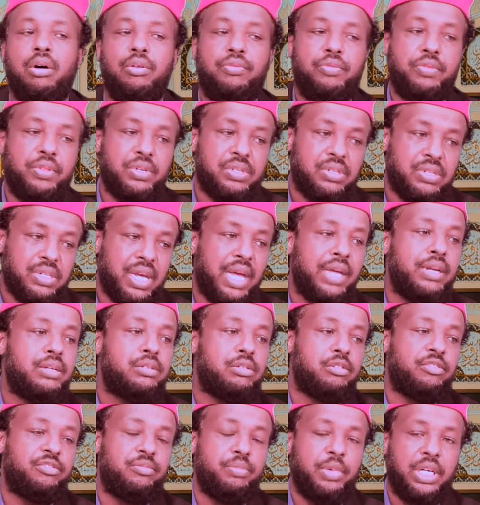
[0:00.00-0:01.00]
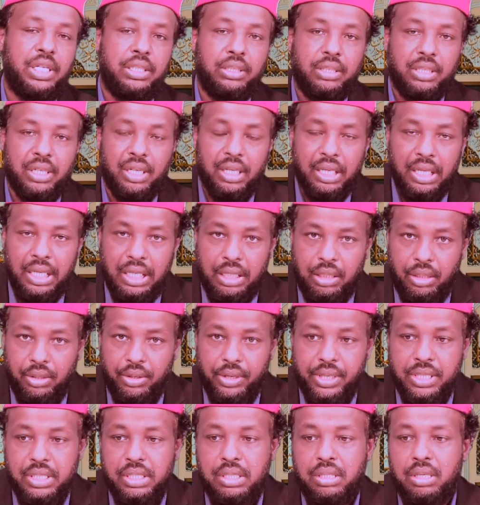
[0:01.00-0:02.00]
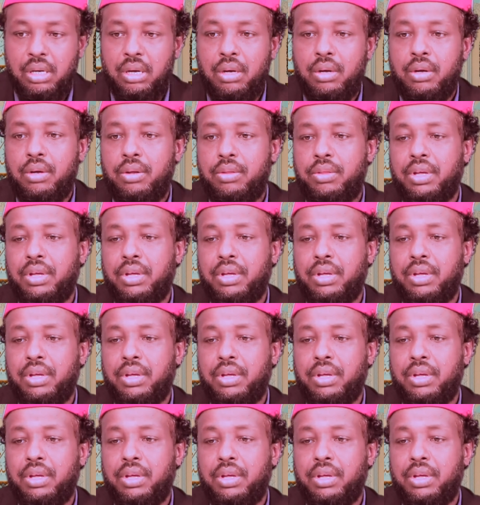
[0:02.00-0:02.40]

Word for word: of the science of mental illness,